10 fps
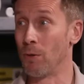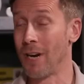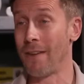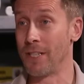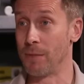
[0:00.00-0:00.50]

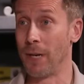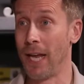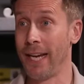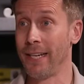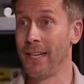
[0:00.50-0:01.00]
Kraft is
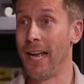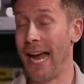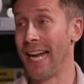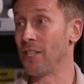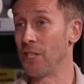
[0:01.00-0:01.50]
playing.
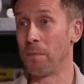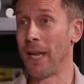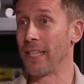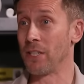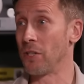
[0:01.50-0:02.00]
Anderson's
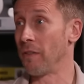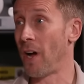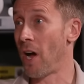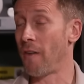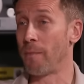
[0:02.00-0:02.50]
playing as a sort of
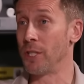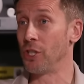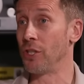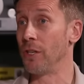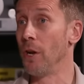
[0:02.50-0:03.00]
half Murphy
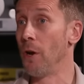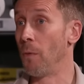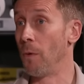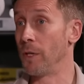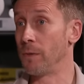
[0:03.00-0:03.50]
position. was
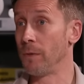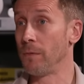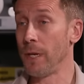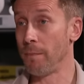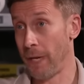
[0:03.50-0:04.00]
full-back.
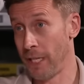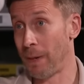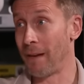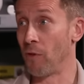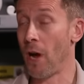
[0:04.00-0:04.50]
He's
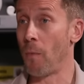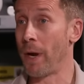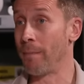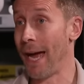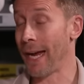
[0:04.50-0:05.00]
playing right yeah.
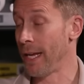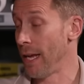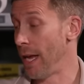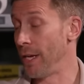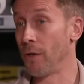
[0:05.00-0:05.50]
wing back.
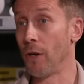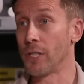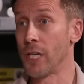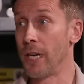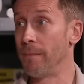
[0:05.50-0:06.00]
Mm. And you've
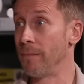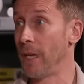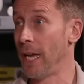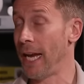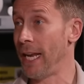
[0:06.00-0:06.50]
got um,
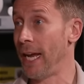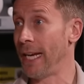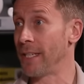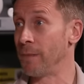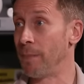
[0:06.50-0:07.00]

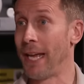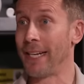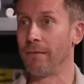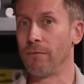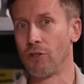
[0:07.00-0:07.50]
Anderson
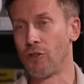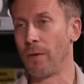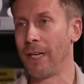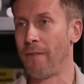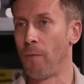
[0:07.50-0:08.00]
playing
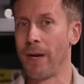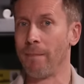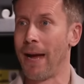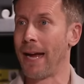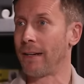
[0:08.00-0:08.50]
stroke left wing
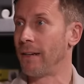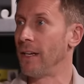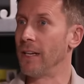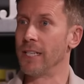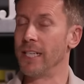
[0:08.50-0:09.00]
back,
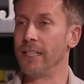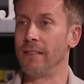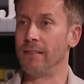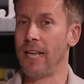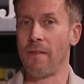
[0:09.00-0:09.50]
as in
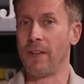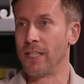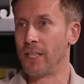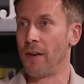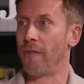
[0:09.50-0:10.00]
left
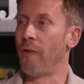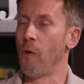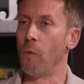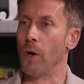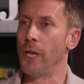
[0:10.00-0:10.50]
inside
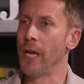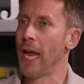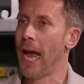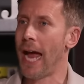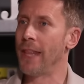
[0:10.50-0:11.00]
forward.
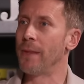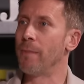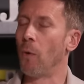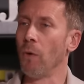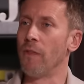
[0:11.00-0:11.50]
And
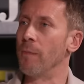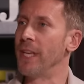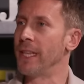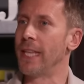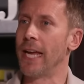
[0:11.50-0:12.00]
all of them
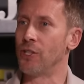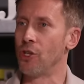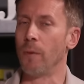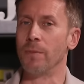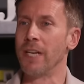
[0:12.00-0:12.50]
did their
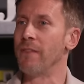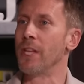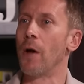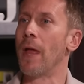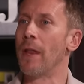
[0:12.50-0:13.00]
jobs, even
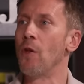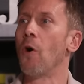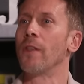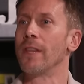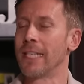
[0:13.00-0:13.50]
though they're
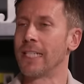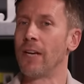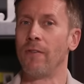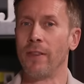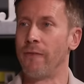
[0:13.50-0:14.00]
not
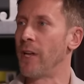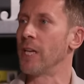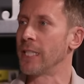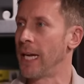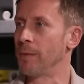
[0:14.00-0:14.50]
necessarily the
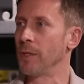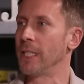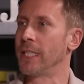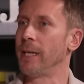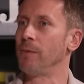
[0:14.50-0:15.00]
first names on the
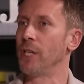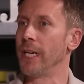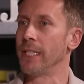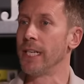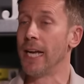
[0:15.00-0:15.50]
team
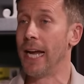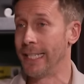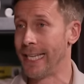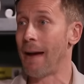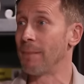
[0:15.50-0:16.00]
sheet,
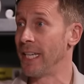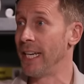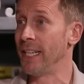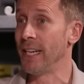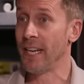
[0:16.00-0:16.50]
adapted.